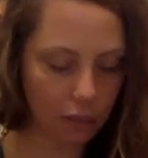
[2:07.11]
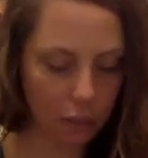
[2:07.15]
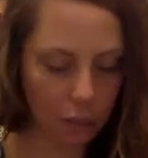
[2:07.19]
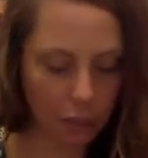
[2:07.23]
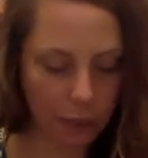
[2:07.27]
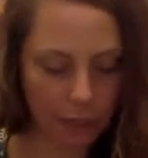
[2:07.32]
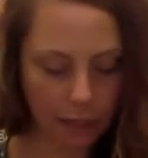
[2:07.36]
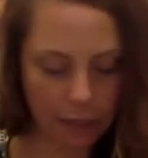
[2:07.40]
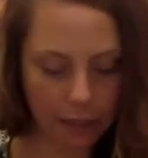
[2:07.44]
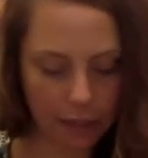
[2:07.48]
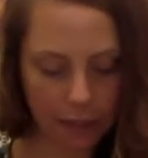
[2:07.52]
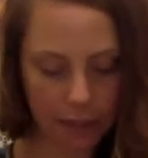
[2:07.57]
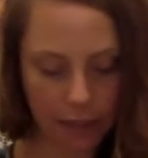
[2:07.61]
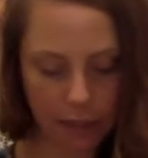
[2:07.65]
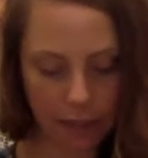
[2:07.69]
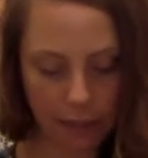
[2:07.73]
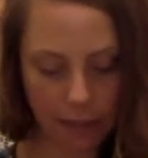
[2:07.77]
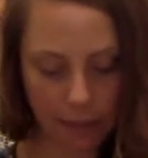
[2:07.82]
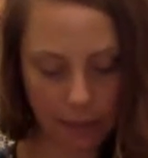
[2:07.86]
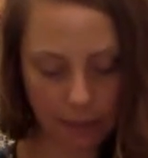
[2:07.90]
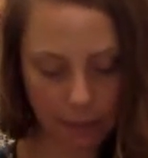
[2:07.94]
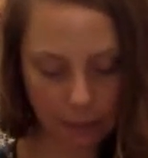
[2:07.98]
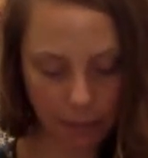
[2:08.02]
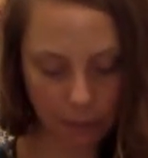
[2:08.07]
with
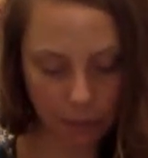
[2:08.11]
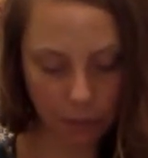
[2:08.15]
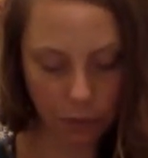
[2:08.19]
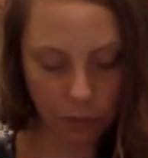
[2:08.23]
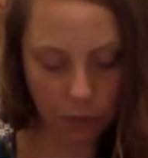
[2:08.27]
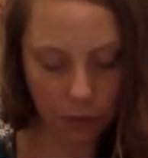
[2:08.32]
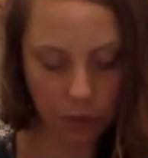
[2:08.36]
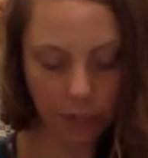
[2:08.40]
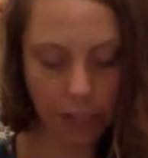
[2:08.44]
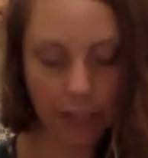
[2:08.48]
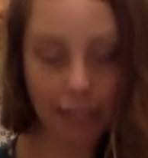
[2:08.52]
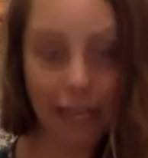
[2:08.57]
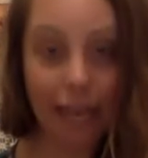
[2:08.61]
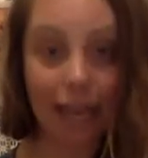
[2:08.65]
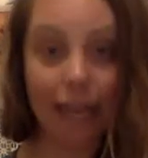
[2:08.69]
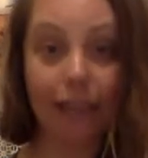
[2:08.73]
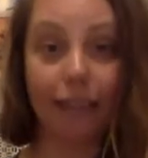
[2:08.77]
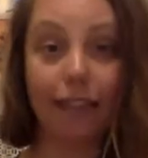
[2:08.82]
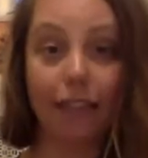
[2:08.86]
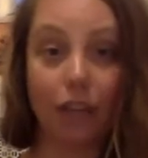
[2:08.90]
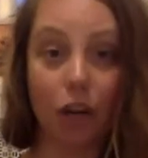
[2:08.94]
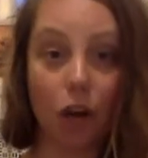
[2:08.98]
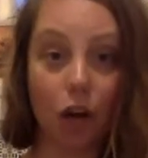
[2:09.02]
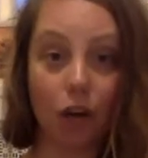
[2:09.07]
looking
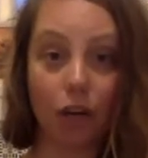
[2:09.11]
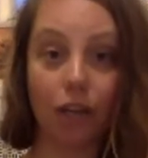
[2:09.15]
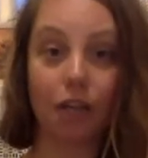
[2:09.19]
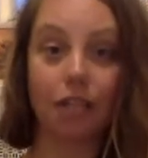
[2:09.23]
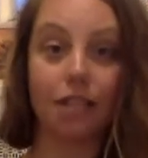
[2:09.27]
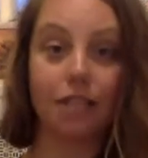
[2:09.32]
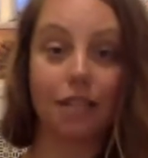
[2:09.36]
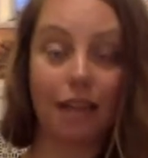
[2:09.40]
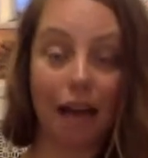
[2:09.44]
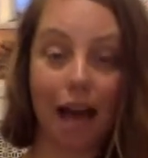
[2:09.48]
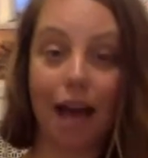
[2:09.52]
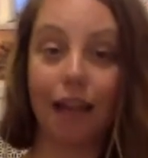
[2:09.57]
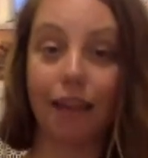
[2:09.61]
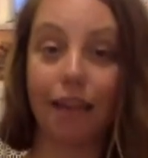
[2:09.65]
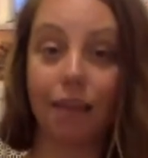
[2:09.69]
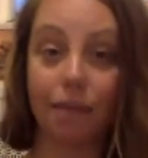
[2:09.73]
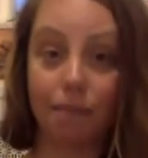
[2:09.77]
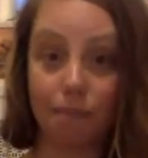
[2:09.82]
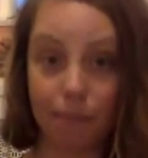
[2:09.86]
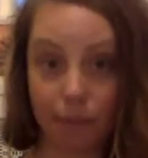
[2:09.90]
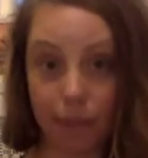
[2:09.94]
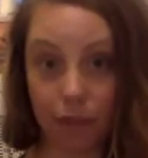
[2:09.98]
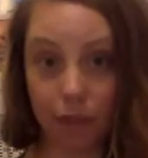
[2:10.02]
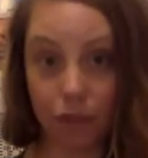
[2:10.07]
at the Artist at the
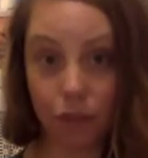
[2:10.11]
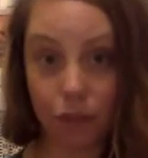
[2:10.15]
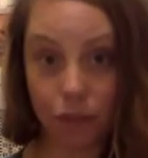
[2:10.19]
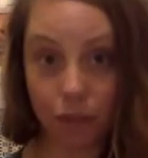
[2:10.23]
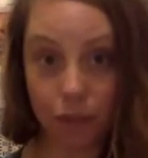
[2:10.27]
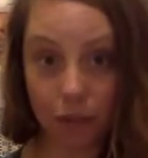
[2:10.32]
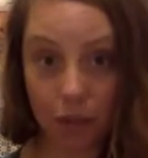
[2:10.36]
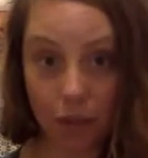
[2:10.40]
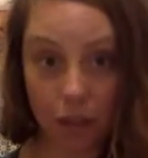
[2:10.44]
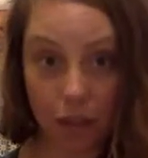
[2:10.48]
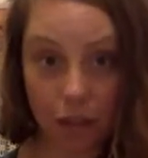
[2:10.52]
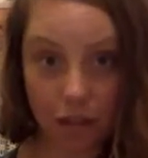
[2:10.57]
middle